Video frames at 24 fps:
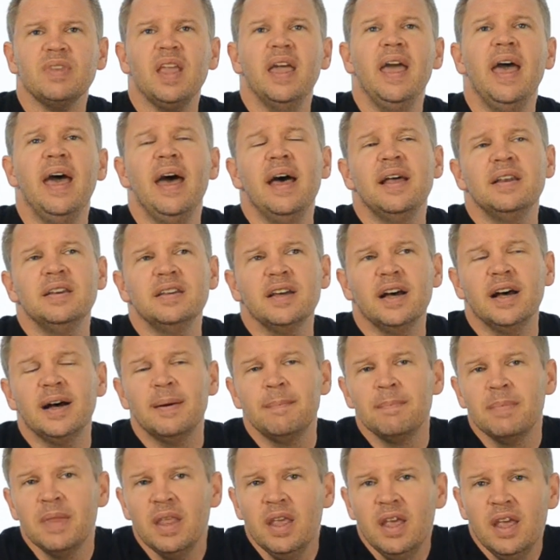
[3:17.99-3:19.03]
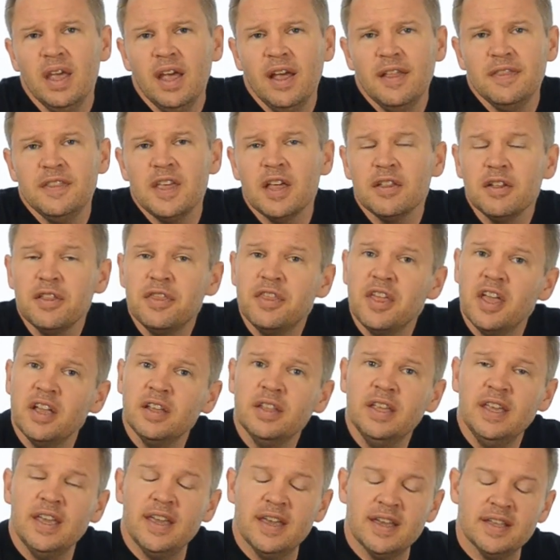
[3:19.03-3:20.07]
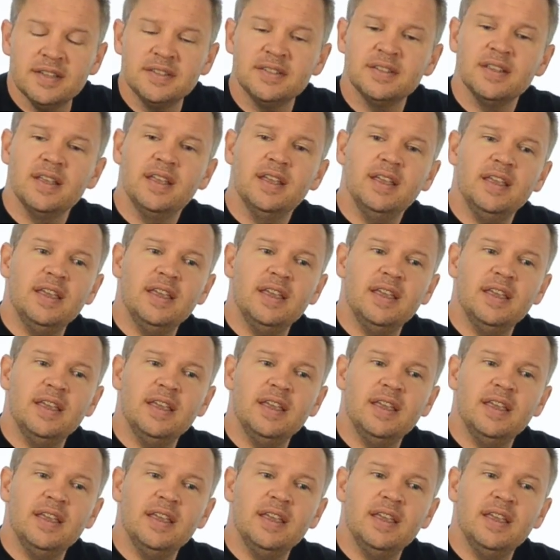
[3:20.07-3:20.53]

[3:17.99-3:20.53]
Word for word: And um, the other thing is,